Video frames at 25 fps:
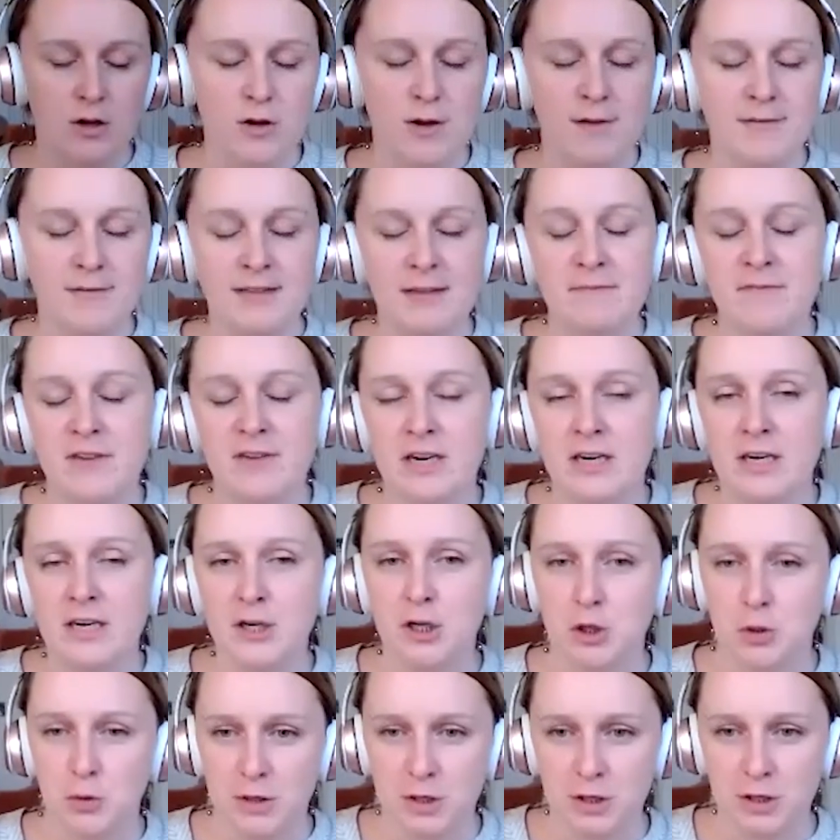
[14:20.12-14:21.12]
you have some very
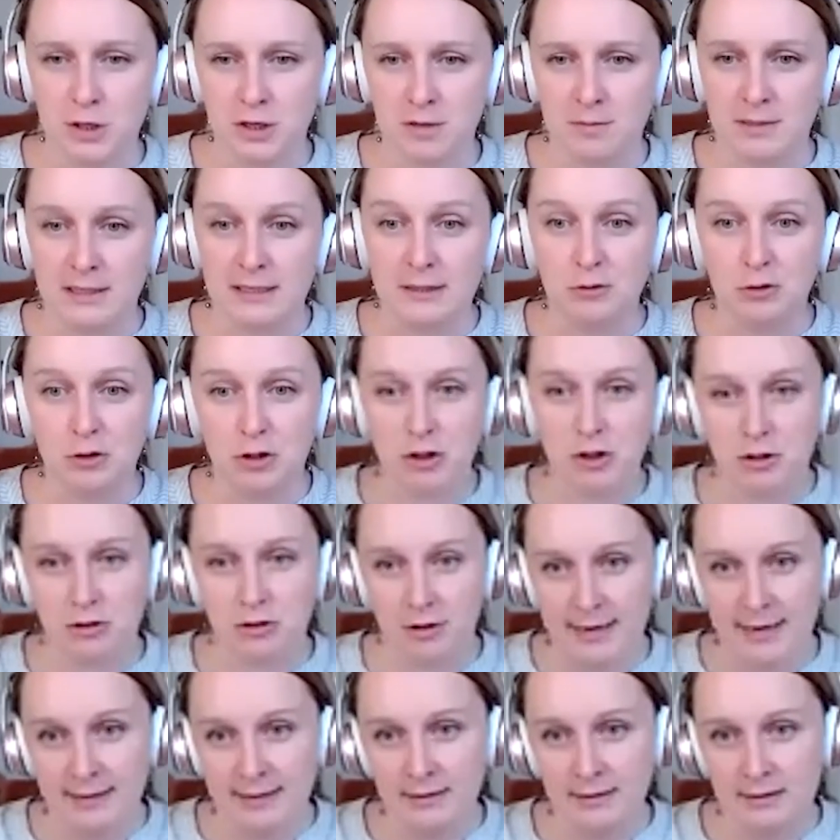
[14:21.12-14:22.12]
short-term
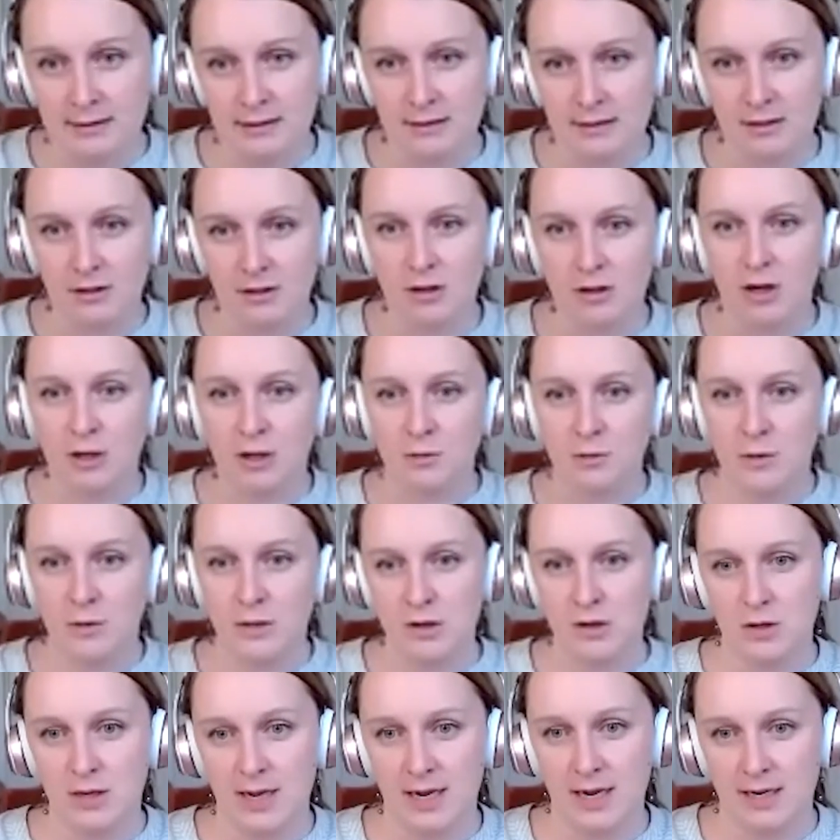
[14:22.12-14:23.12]
constraints on
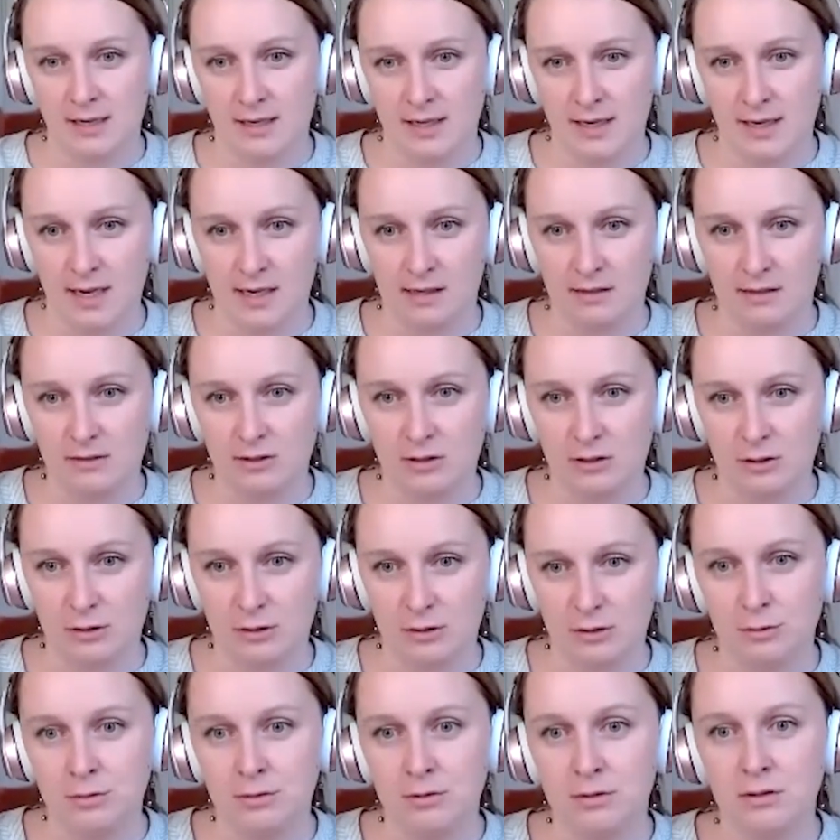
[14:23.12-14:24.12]
what you can and can't
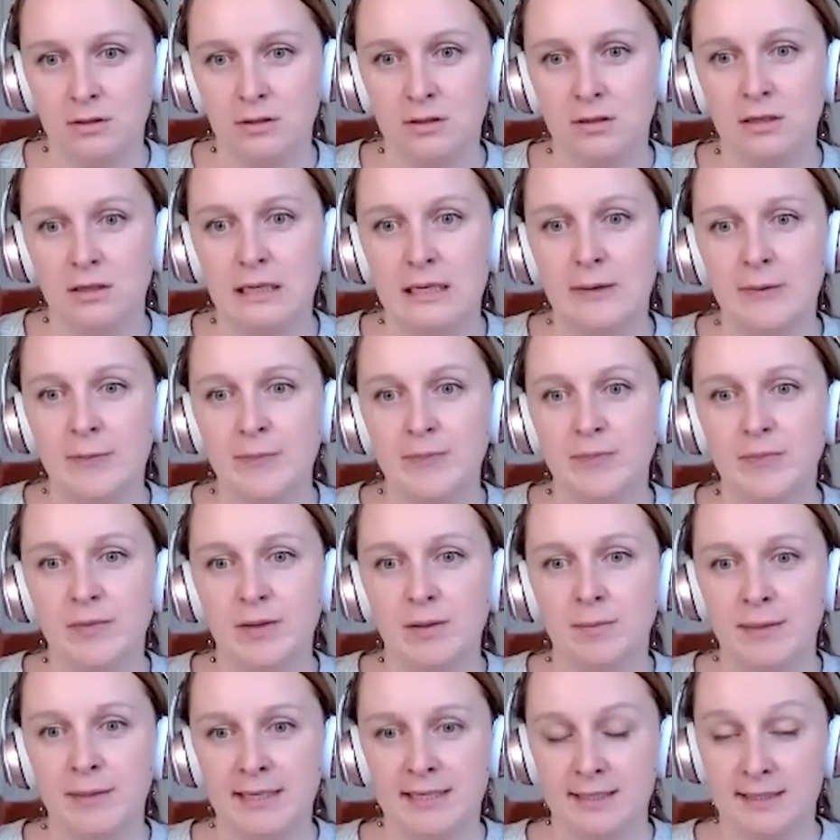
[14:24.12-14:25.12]
do,
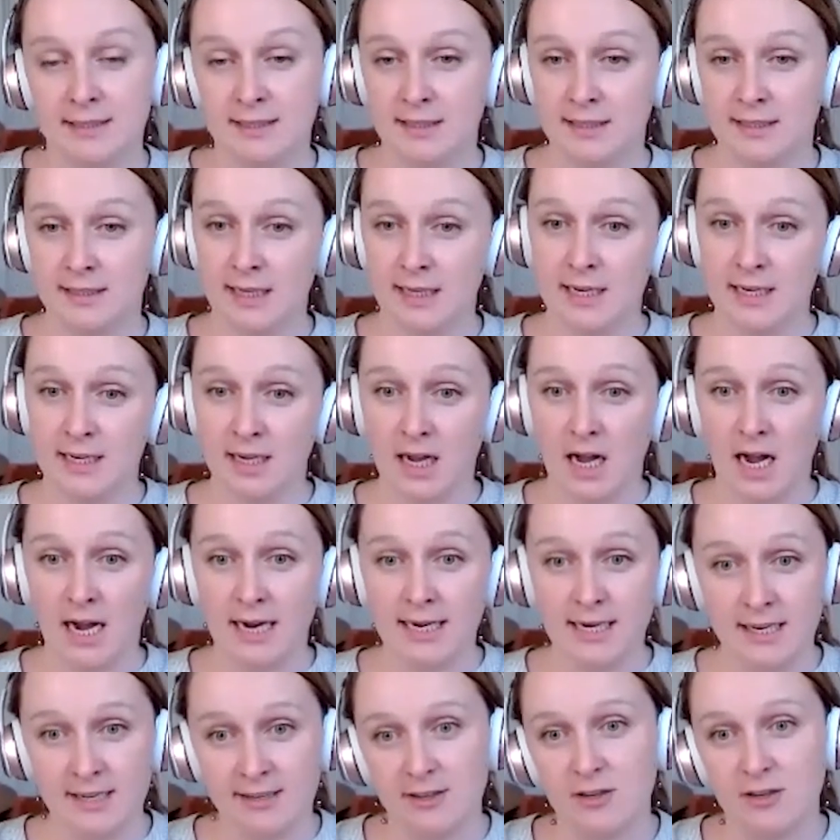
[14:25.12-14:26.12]
because it's like,
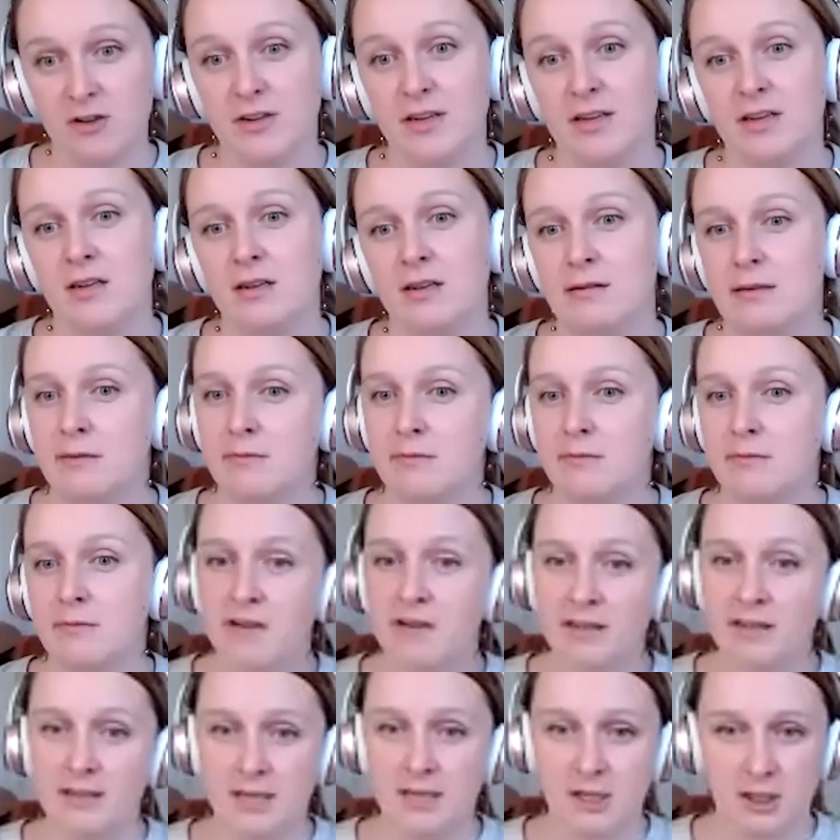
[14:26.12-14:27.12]
I need to go get customer
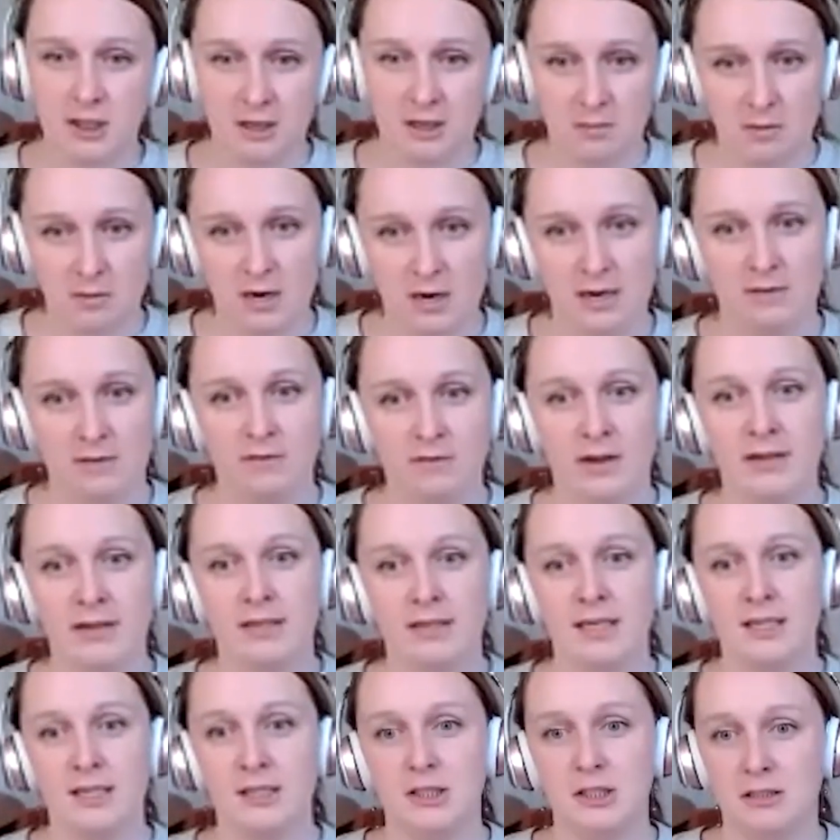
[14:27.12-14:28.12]
validation and market
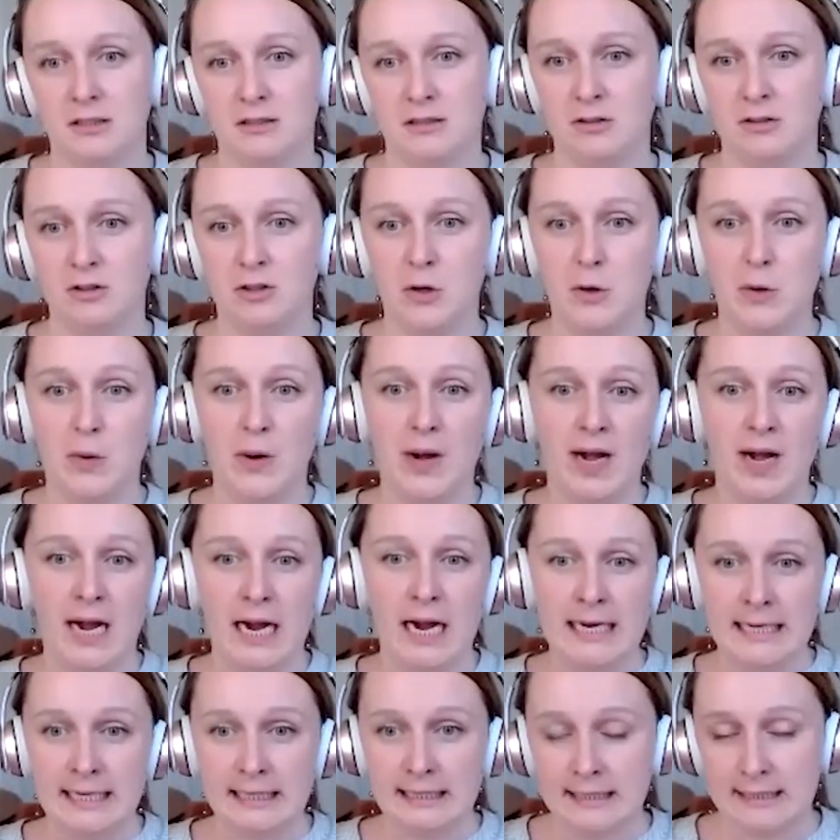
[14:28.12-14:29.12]
validation. So
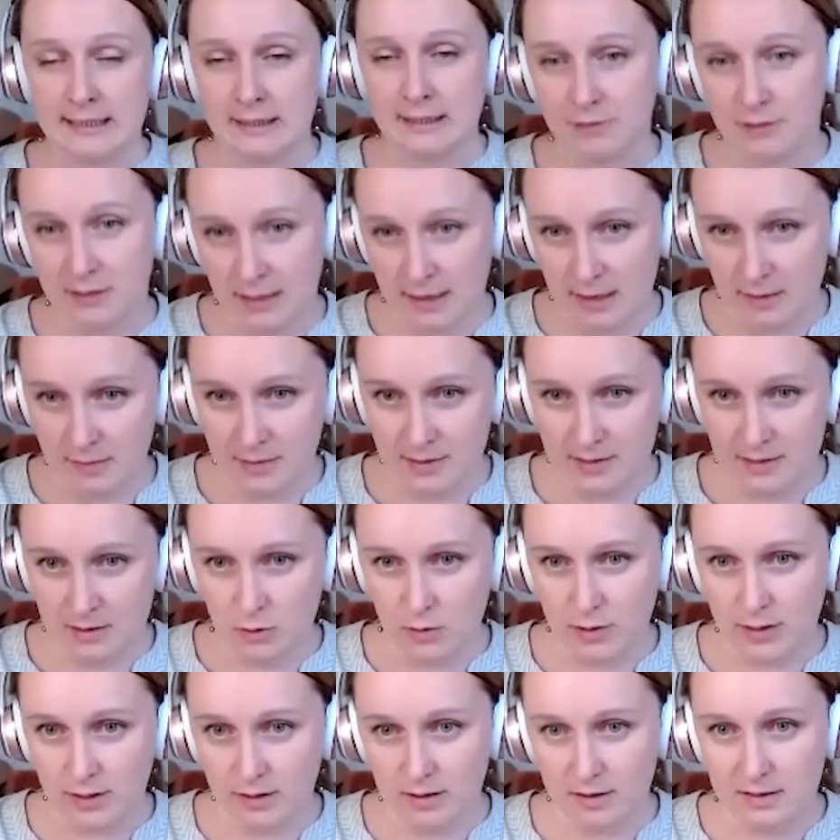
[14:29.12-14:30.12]
I need stuff set up as
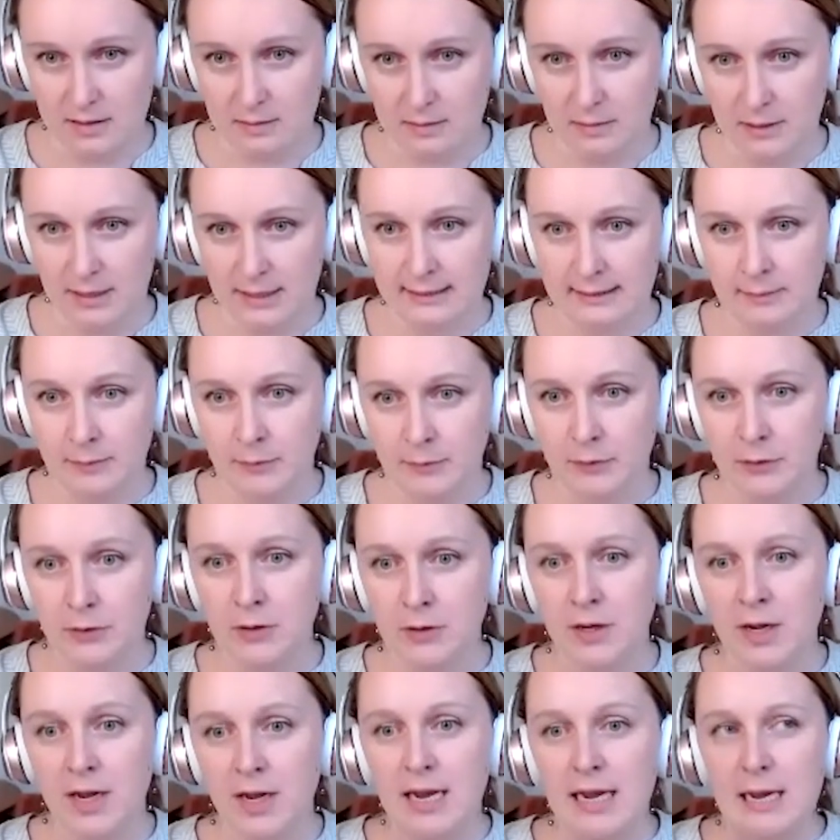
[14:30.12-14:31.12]
quickly as
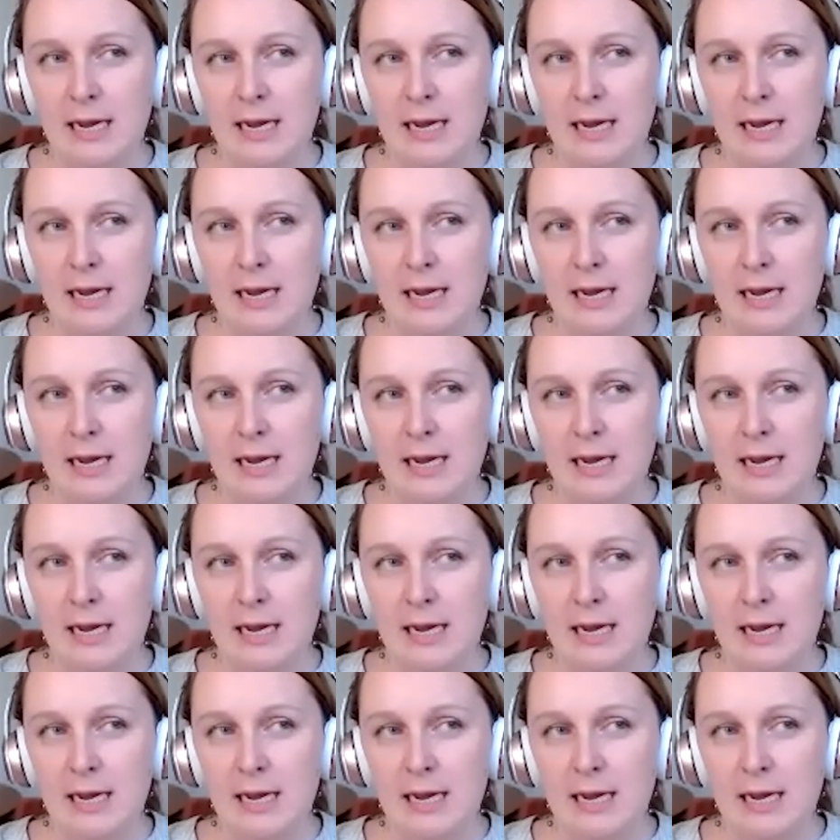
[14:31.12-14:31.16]
possible.